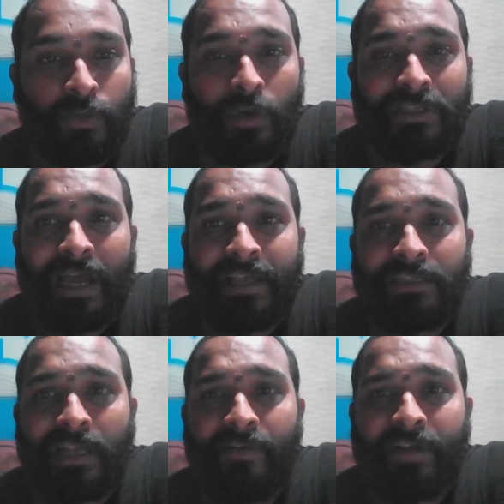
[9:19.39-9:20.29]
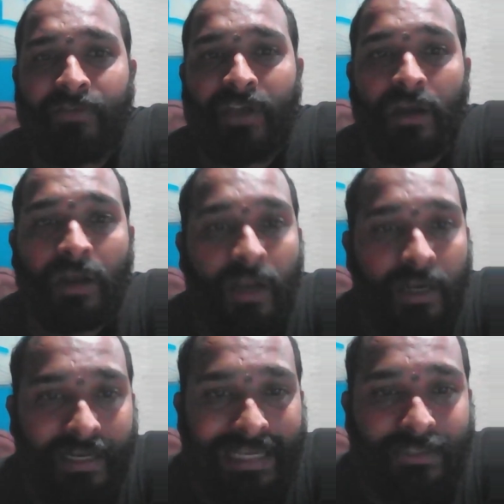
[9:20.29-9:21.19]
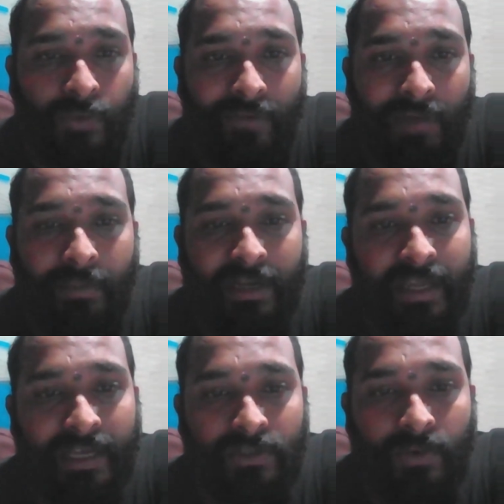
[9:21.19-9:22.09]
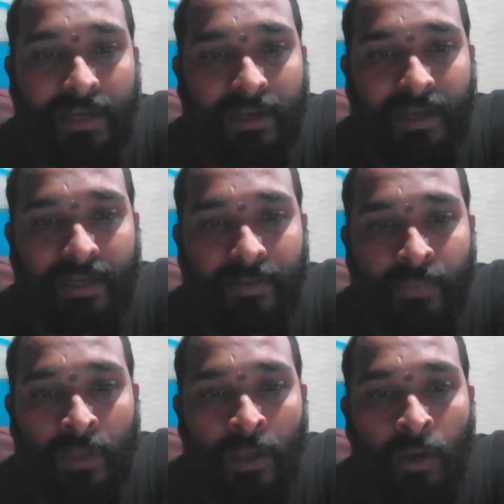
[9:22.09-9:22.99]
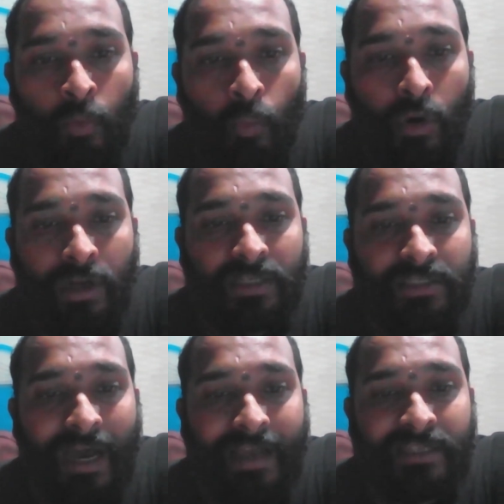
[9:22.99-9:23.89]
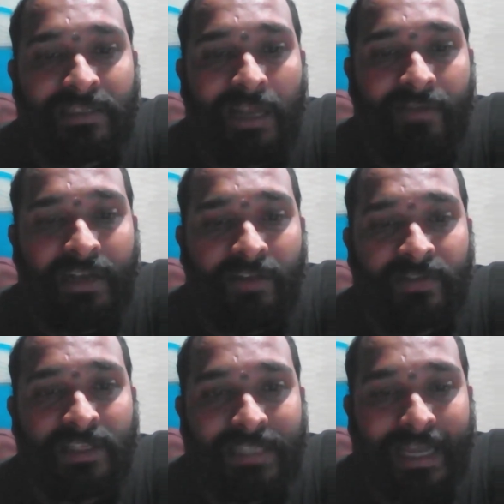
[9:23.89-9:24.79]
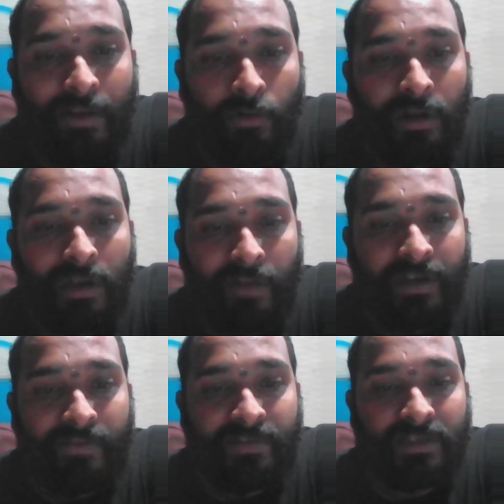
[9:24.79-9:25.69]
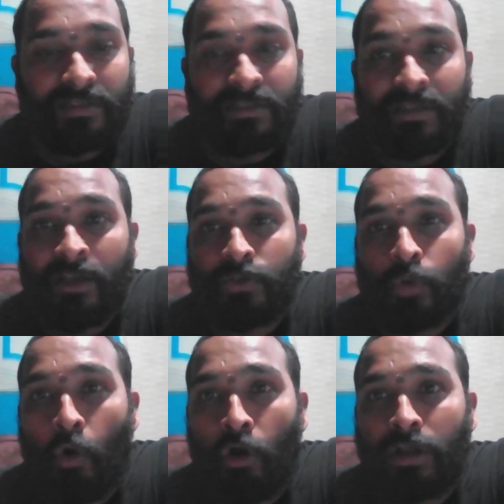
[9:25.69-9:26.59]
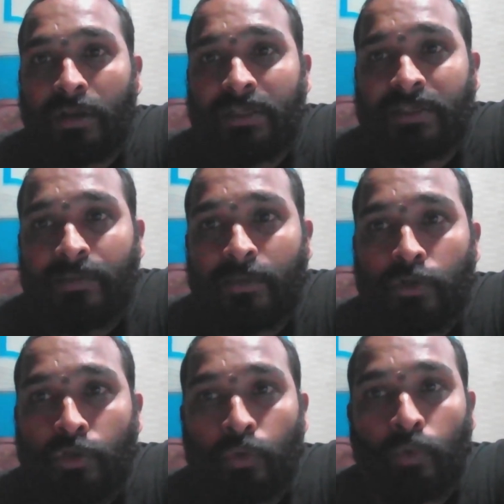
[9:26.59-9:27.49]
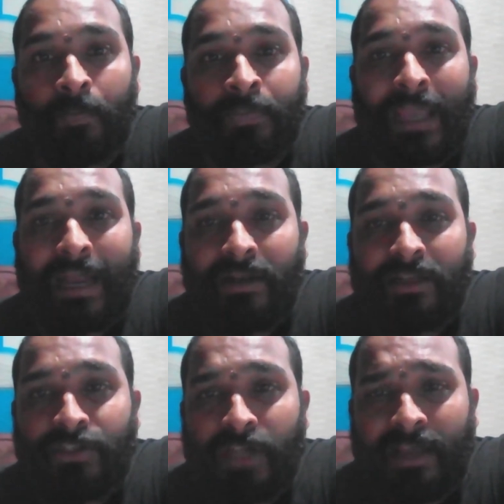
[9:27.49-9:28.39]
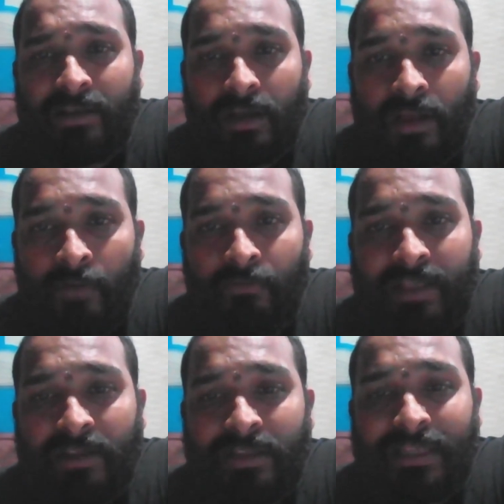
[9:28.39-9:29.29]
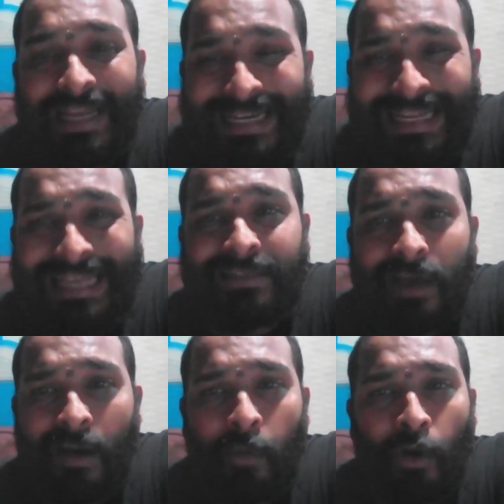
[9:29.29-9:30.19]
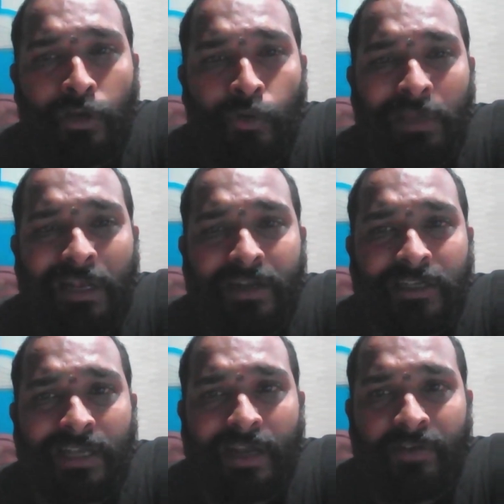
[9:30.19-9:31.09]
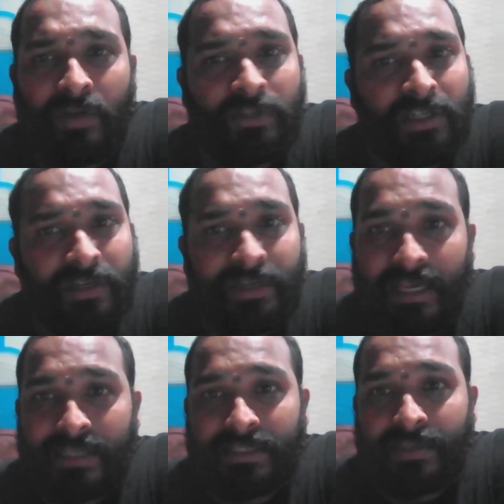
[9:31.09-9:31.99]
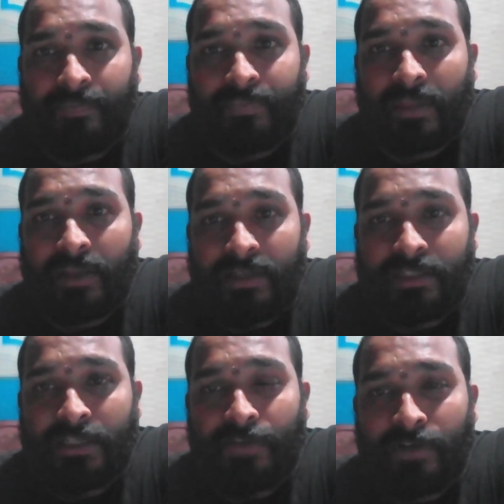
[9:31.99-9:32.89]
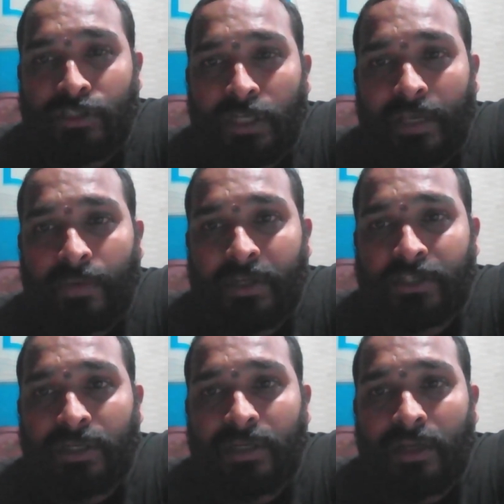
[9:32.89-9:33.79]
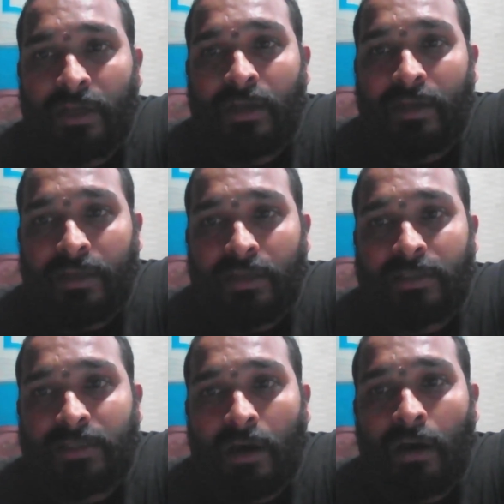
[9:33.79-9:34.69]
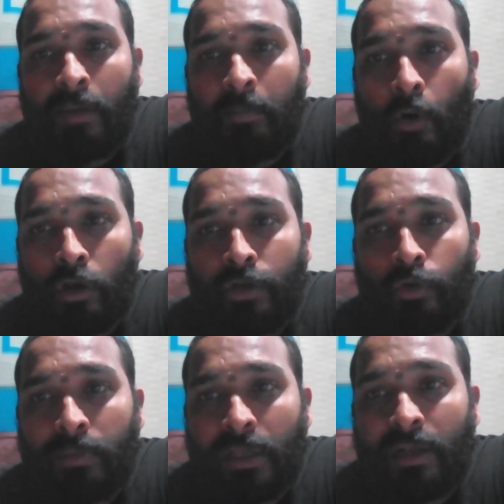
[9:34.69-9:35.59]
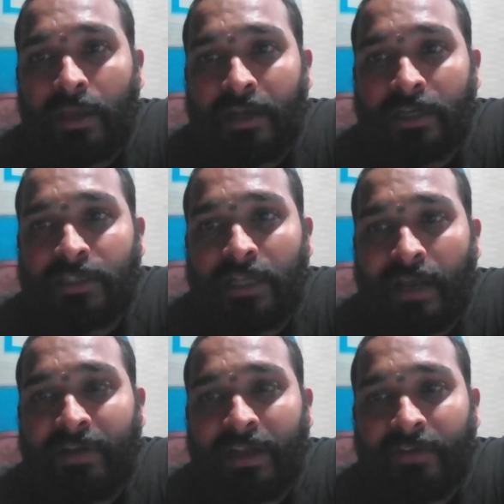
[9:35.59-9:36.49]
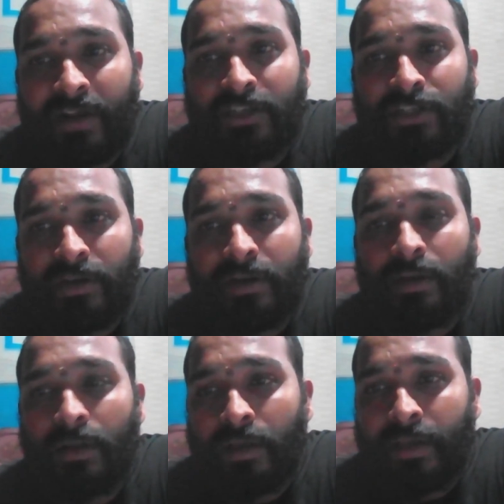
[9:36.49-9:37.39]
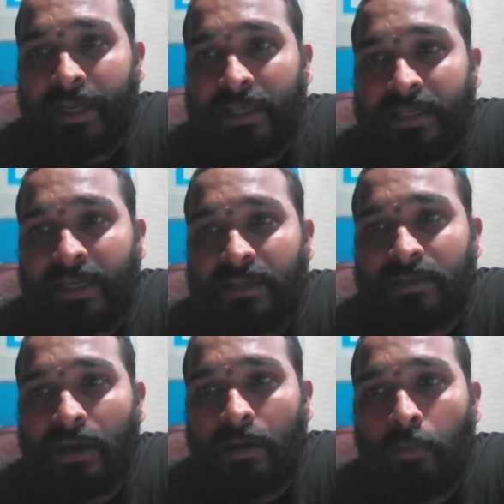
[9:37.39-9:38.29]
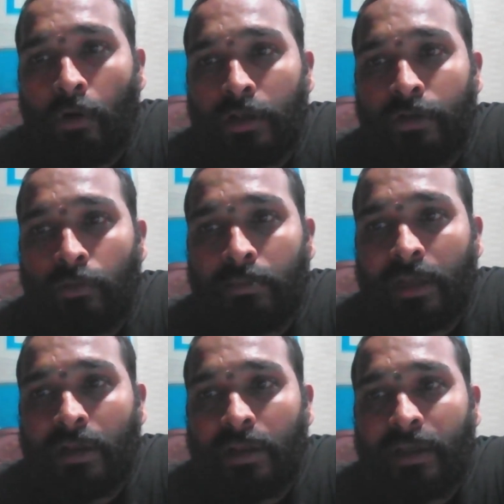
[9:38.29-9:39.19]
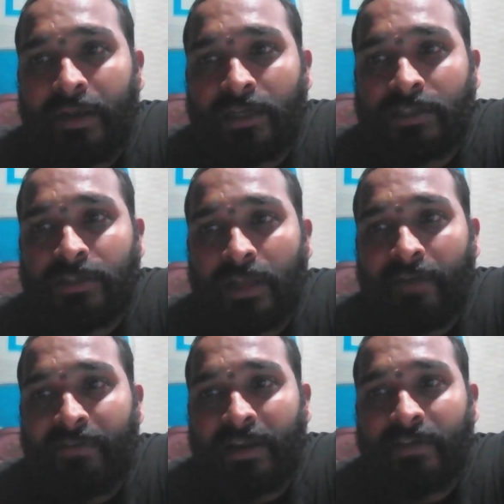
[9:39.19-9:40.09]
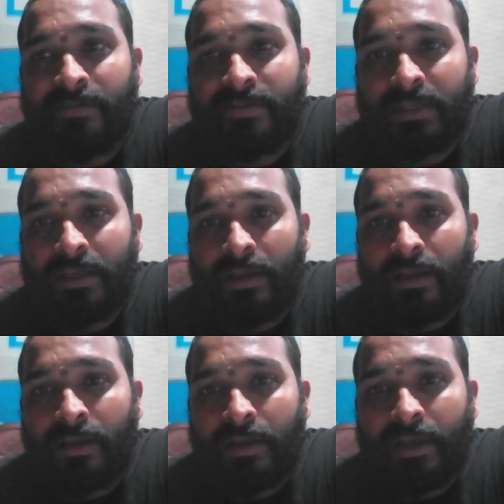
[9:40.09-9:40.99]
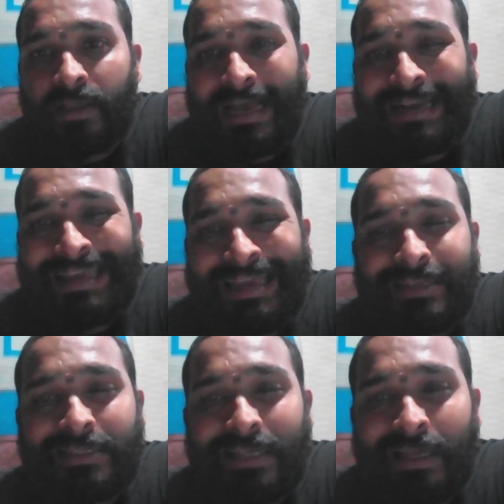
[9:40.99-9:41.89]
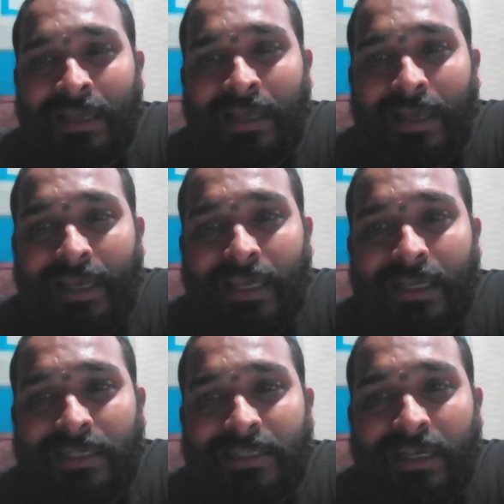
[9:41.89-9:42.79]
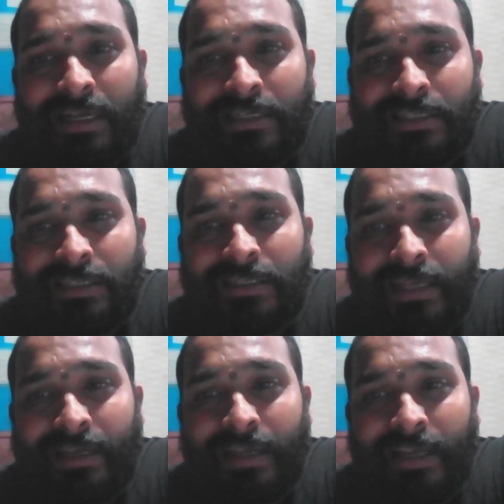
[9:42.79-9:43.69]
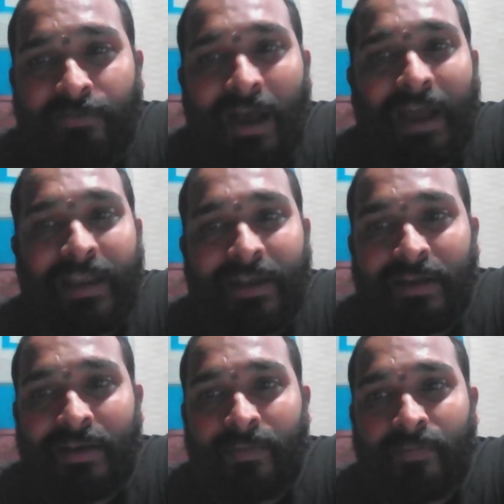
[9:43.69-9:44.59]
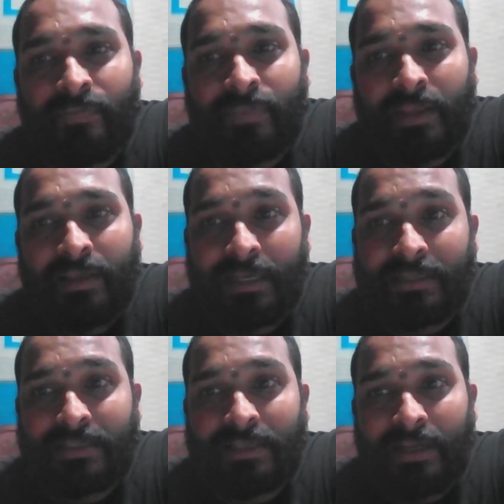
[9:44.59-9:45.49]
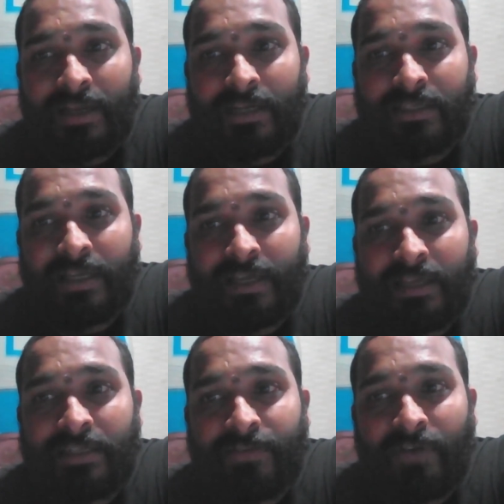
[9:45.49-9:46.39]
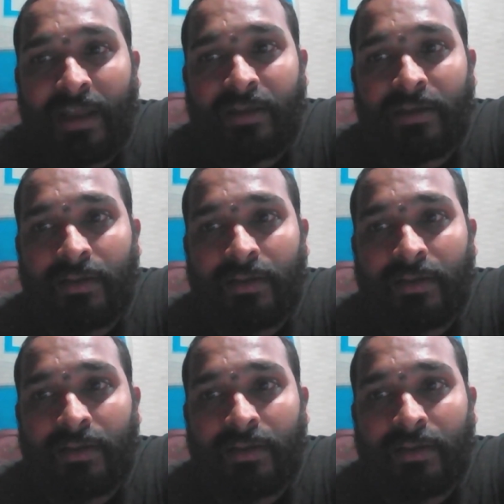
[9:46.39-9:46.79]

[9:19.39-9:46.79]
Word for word: What is the highest derivative here? d square y by dx square, correct. What is the highest derivative? The second order derivative it is. So order is 2. And check whether it is a polynomial in its derivative, children. Yes, this differential equation is a polynomial in its derivative, right children? It is a polynomial in its derivatives. In that case, is its degree defined? Yes, its degree is defined.